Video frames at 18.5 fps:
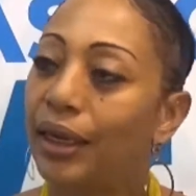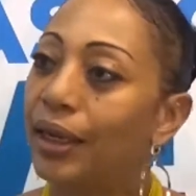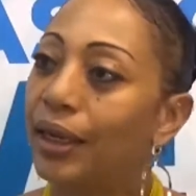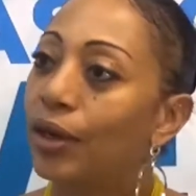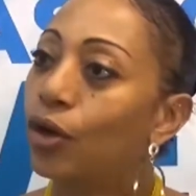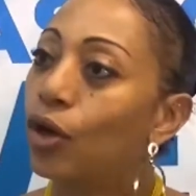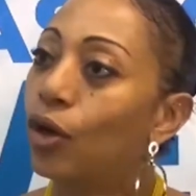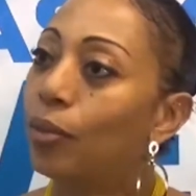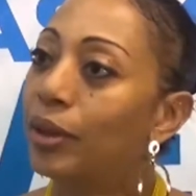a
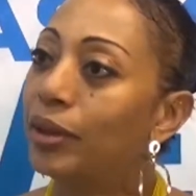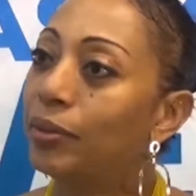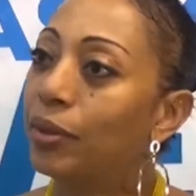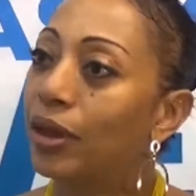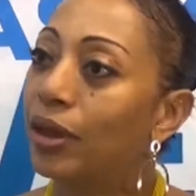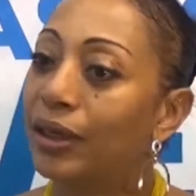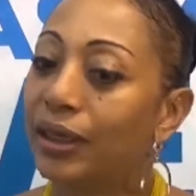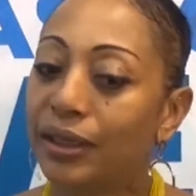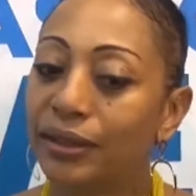common
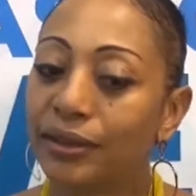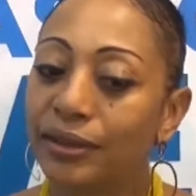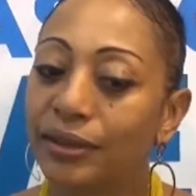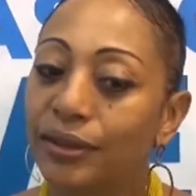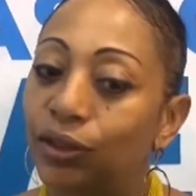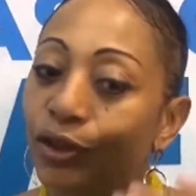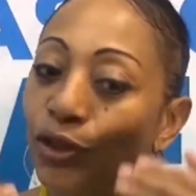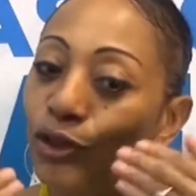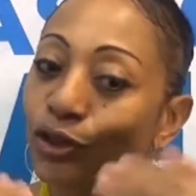market,
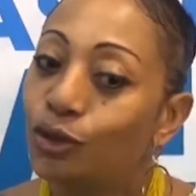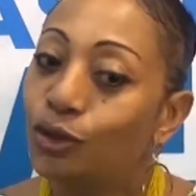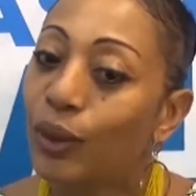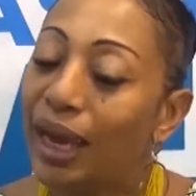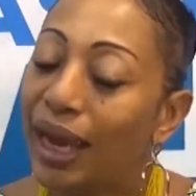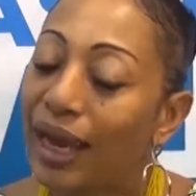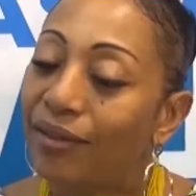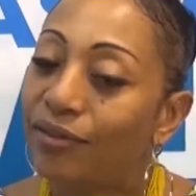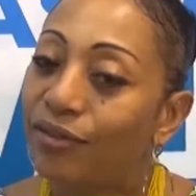to
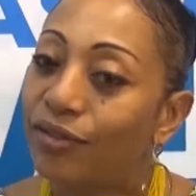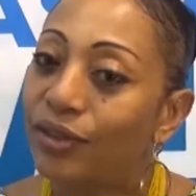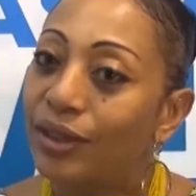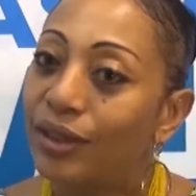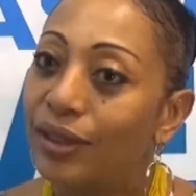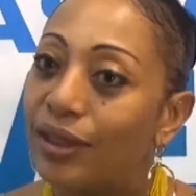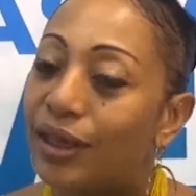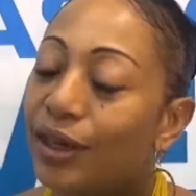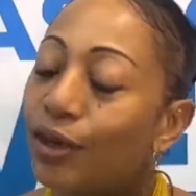have
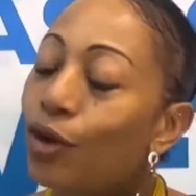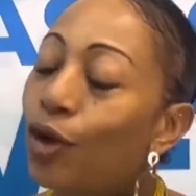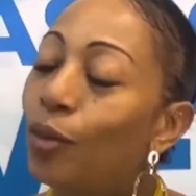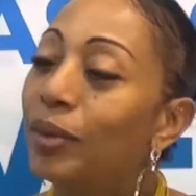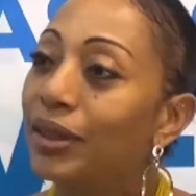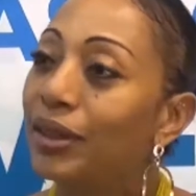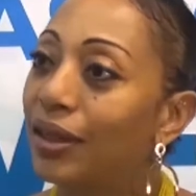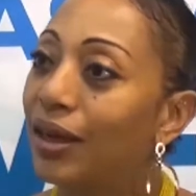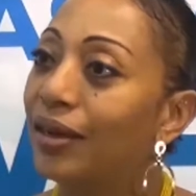a
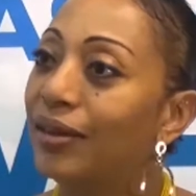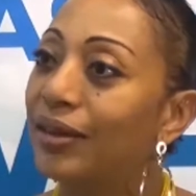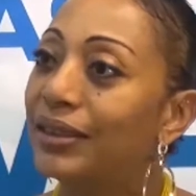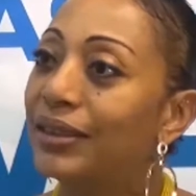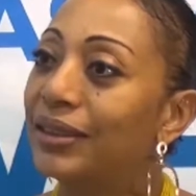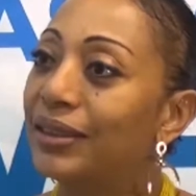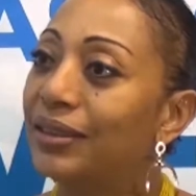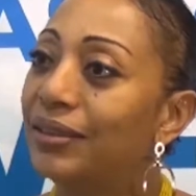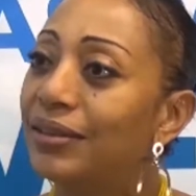common
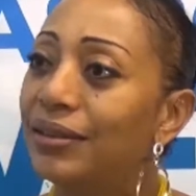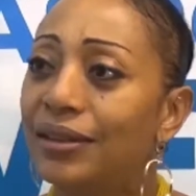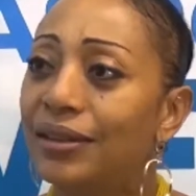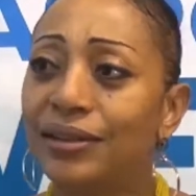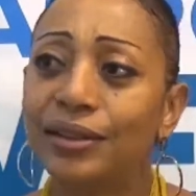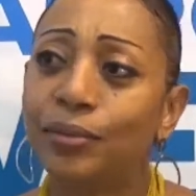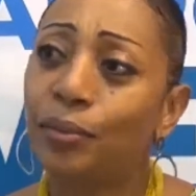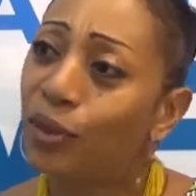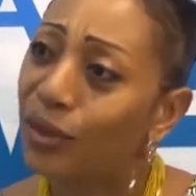currency,
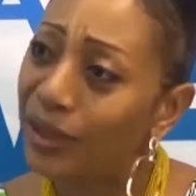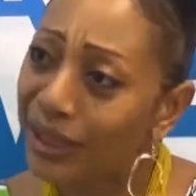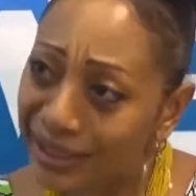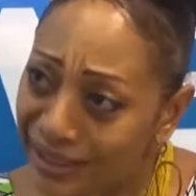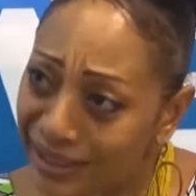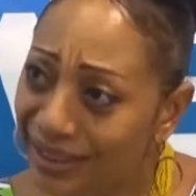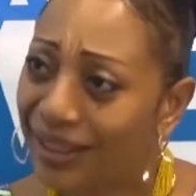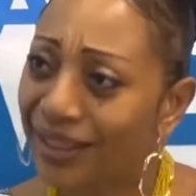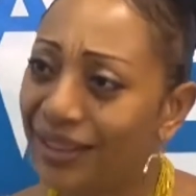it's a
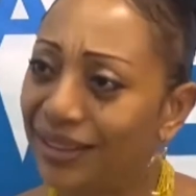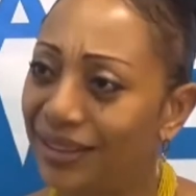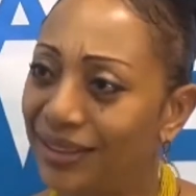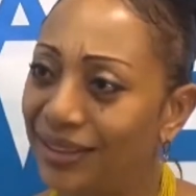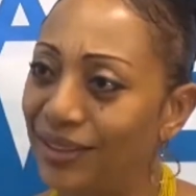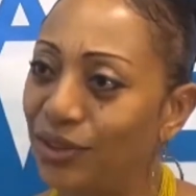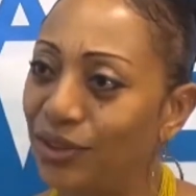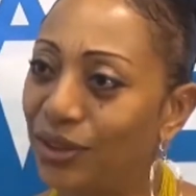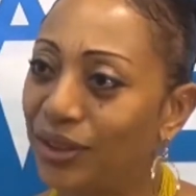political
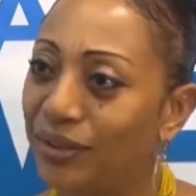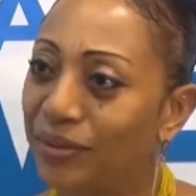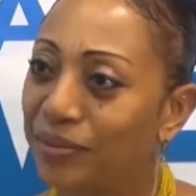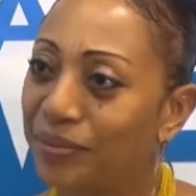decision.